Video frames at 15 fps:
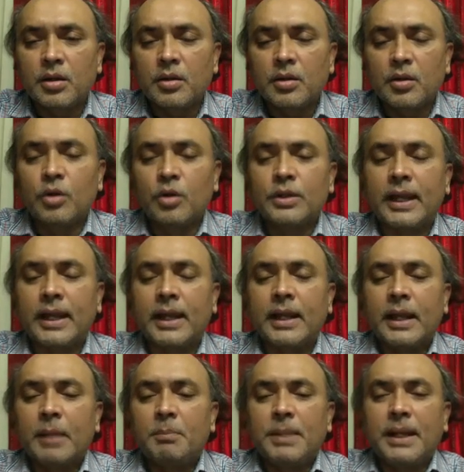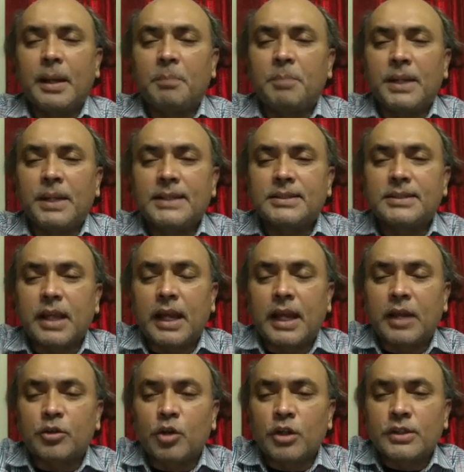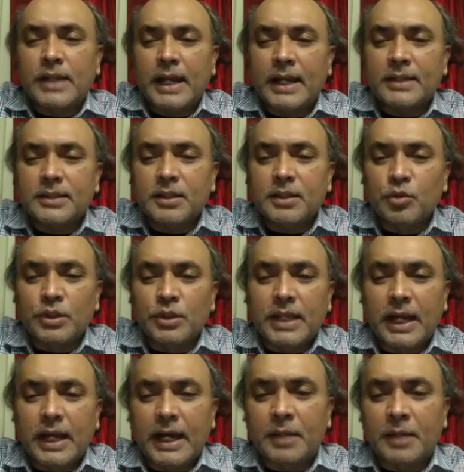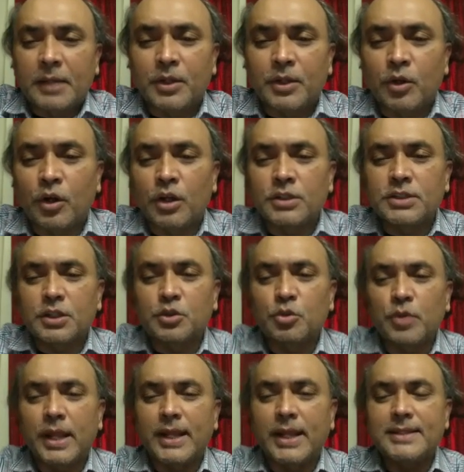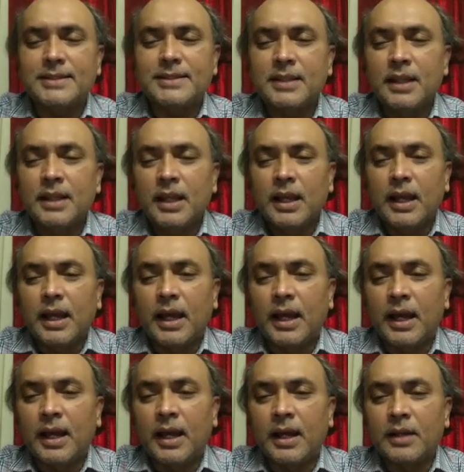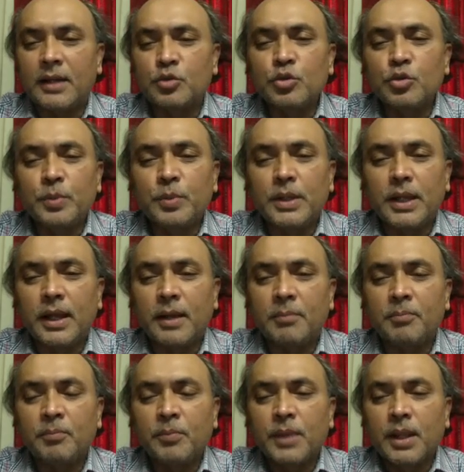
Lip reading: Okay, please contact with her because today's at 2 p.m.